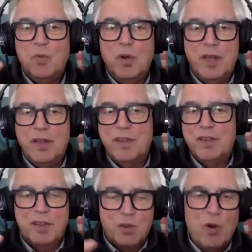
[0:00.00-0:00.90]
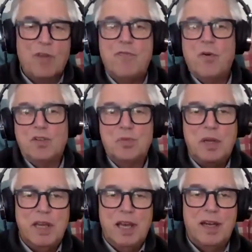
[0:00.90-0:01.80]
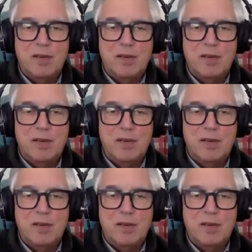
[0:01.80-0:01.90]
with the workforce we had.